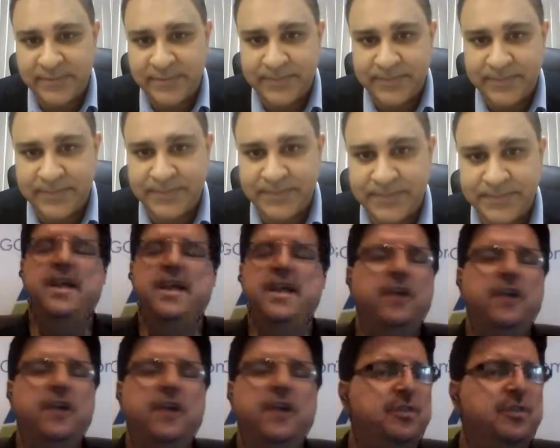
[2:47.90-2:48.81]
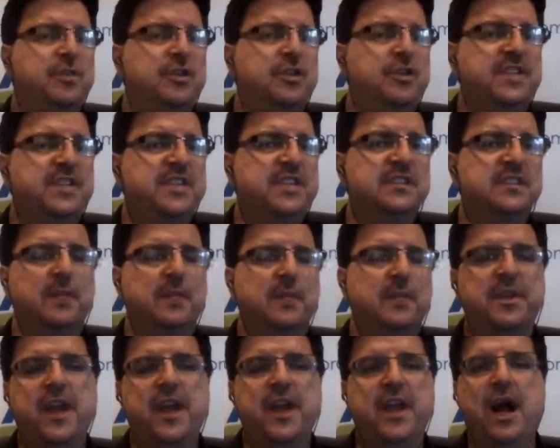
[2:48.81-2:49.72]
All right, now you've said
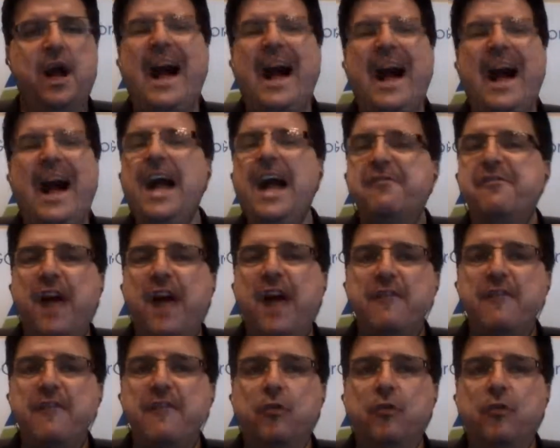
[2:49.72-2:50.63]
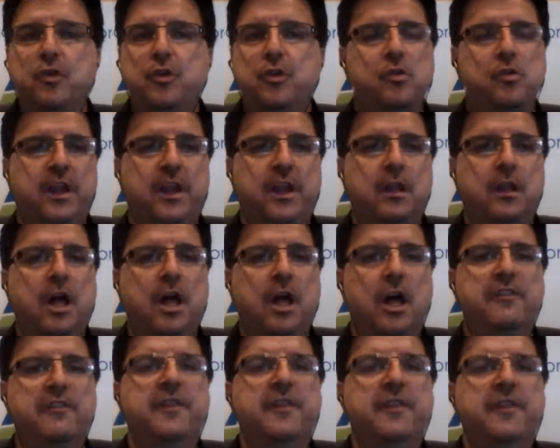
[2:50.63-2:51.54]
something there, I-502, that a
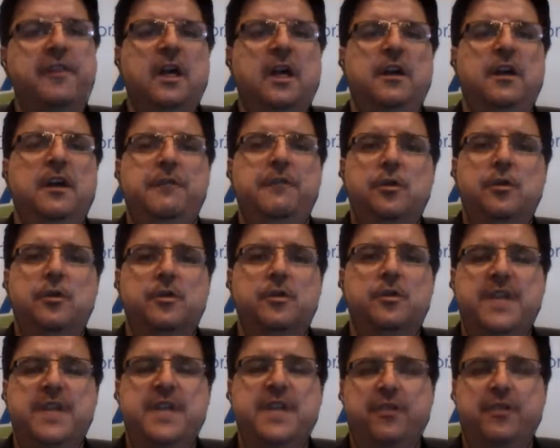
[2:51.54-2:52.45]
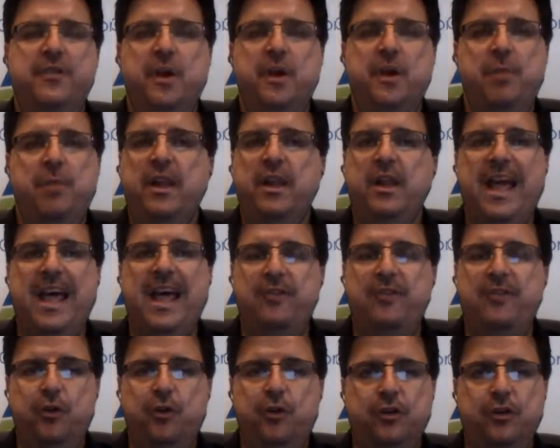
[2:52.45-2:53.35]
lot of viewers out there probably
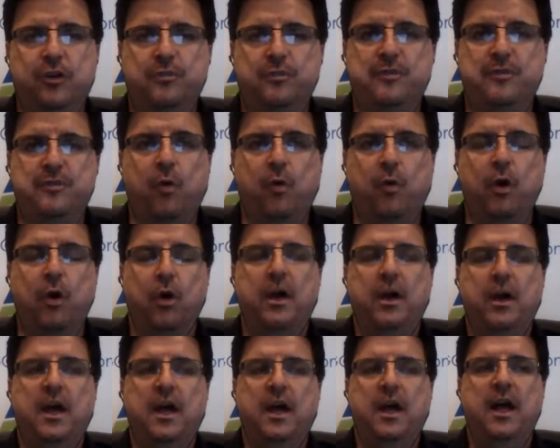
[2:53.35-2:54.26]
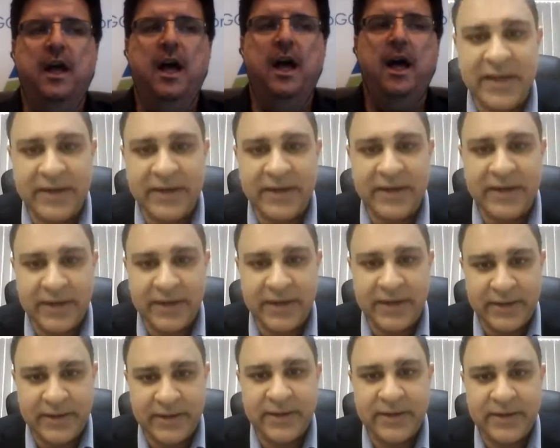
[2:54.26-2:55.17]
haven't heard of before. Yeah.
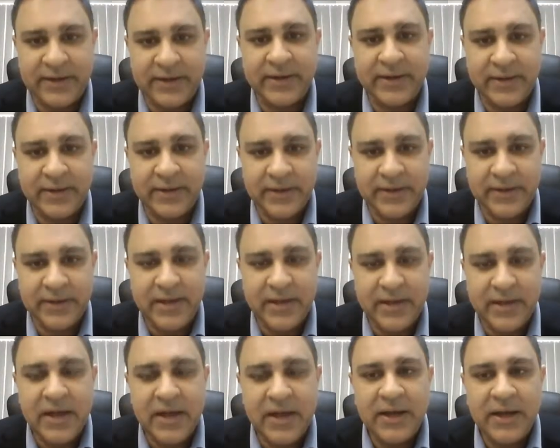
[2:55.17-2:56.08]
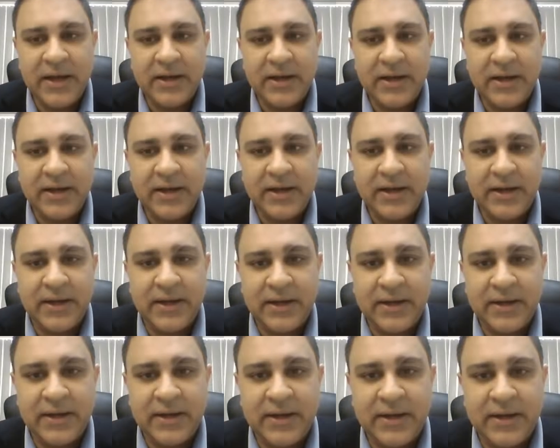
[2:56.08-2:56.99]
What's an I-502, and
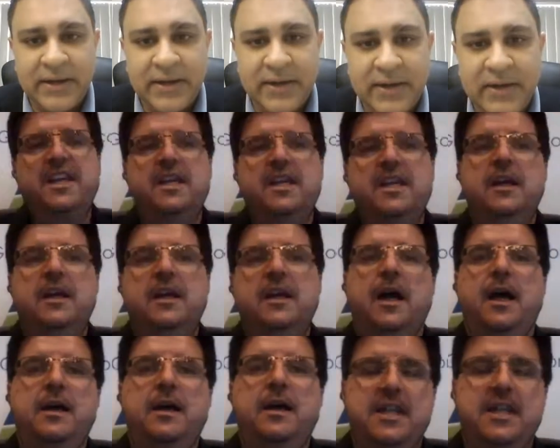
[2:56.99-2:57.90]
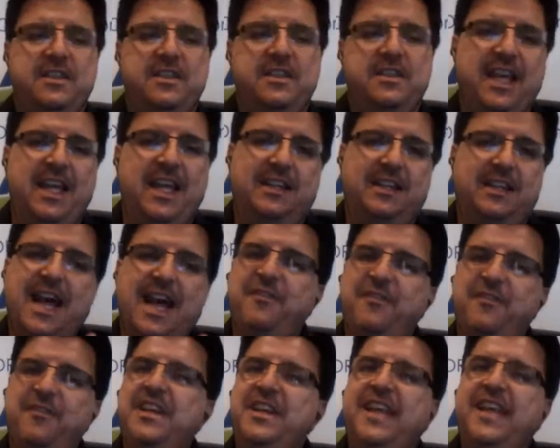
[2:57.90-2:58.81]
more importantly, that kind
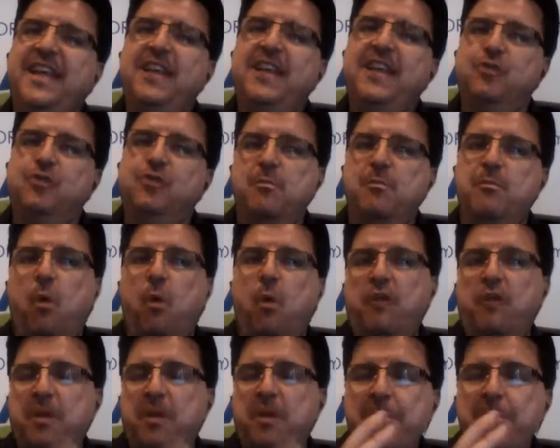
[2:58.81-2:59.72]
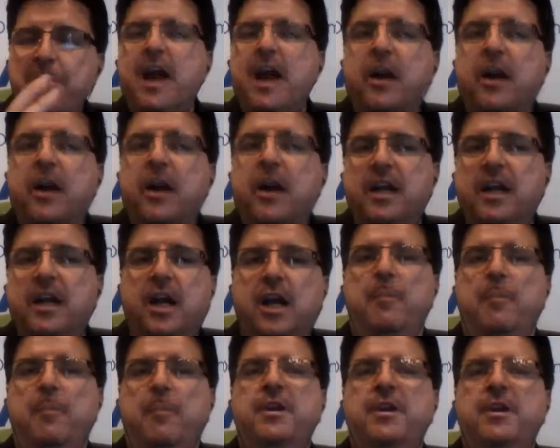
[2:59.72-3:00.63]
of indicates you're more of an American
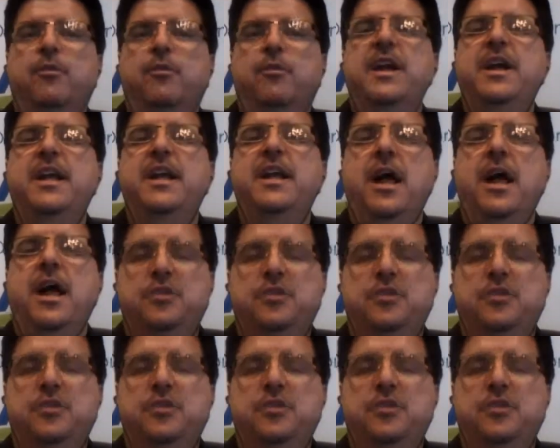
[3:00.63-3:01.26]
company right now, as